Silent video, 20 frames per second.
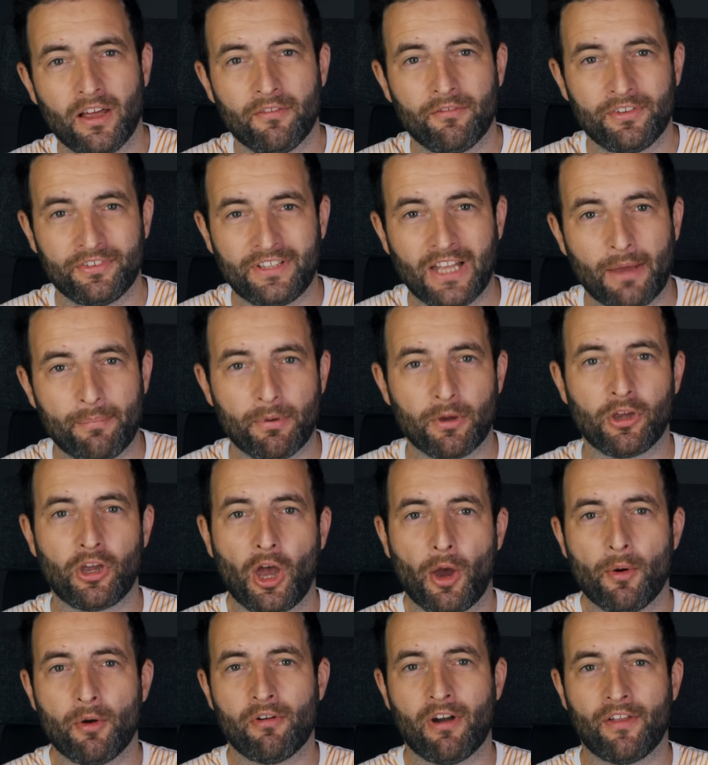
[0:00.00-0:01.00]
Verstappen
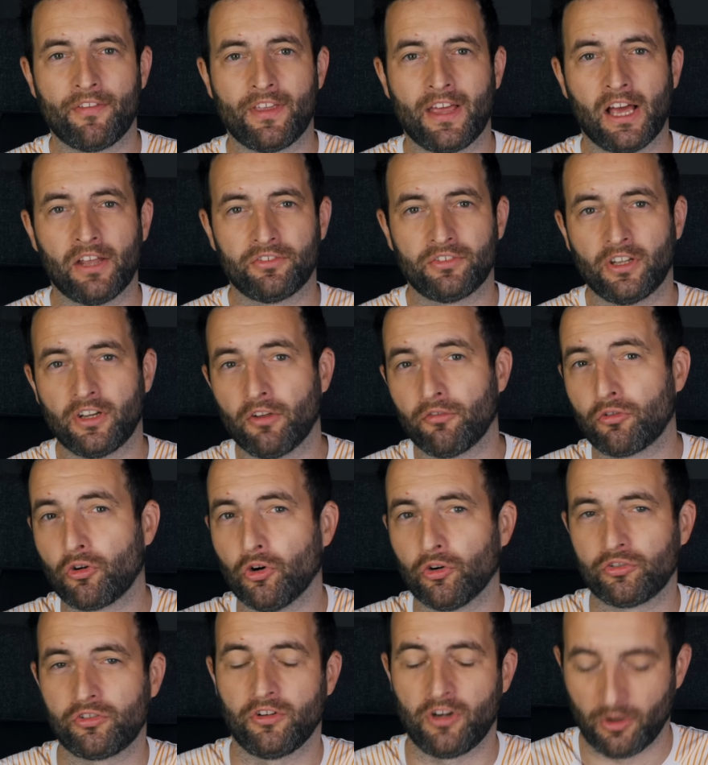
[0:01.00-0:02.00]
go around the outside. Of course,